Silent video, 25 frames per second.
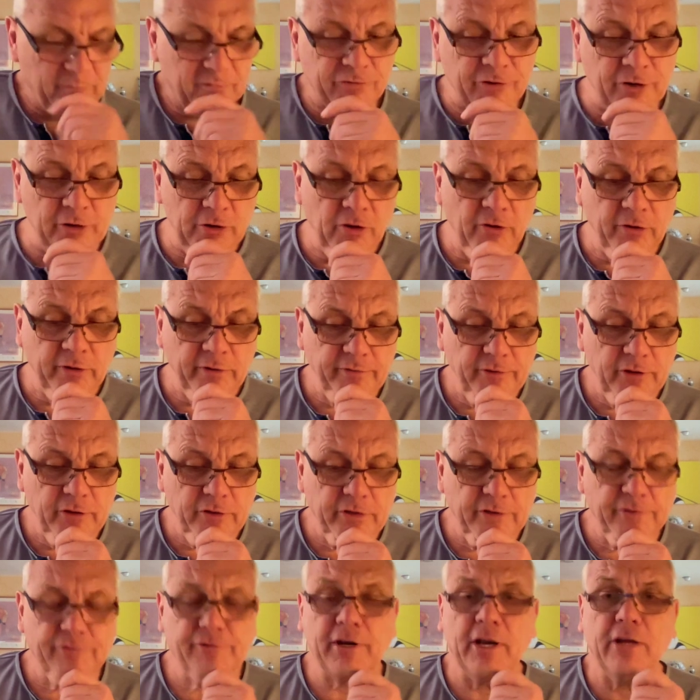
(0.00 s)
For a lot of you,
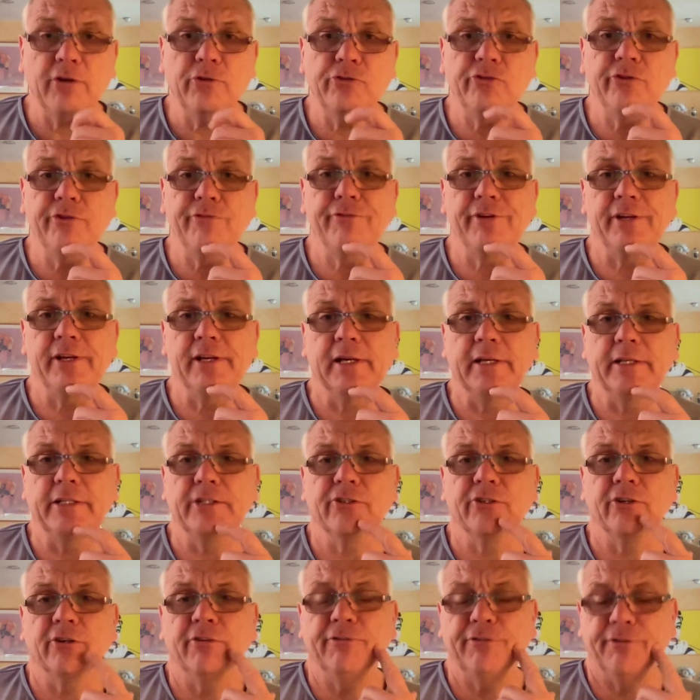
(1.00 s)
you've closed your
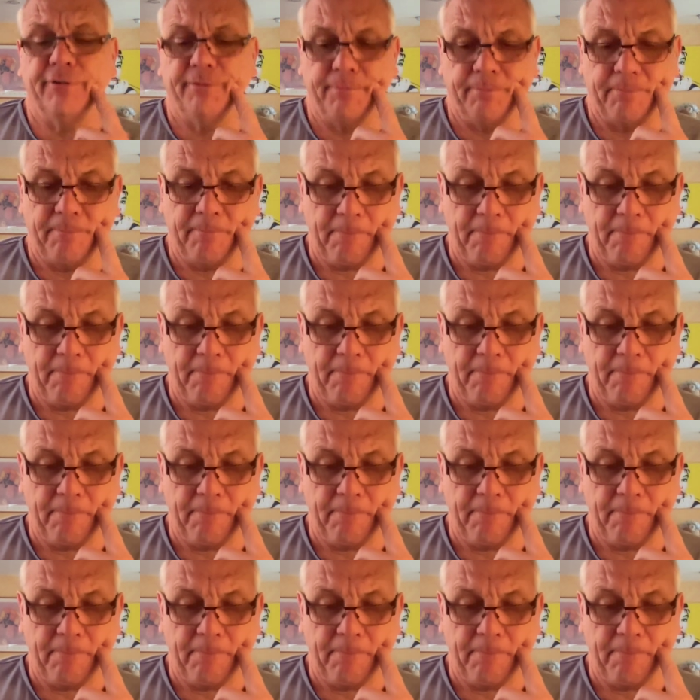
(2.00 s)
feelings off